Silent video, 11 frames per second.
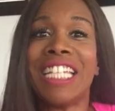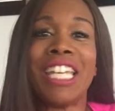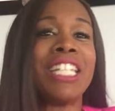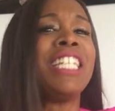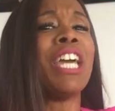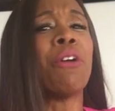
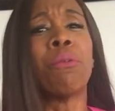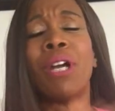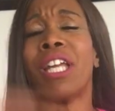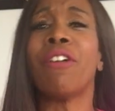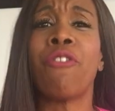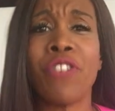can get
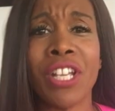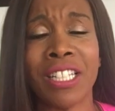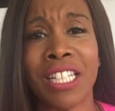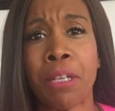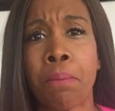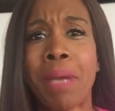rid of
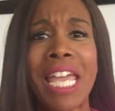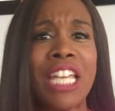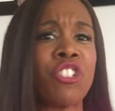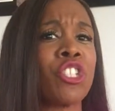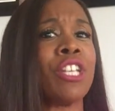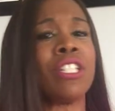feeling
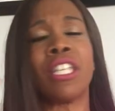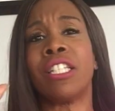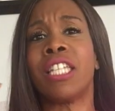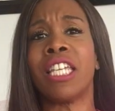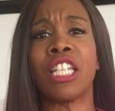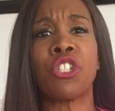impatient
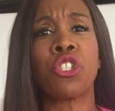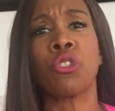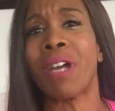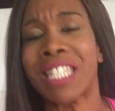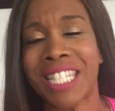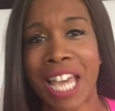and getting
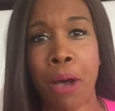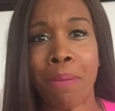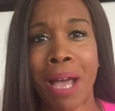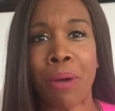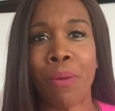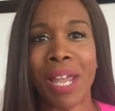stressed out
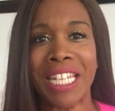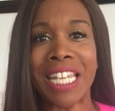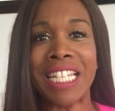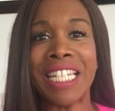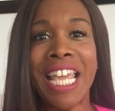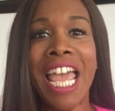by
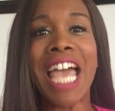waiting,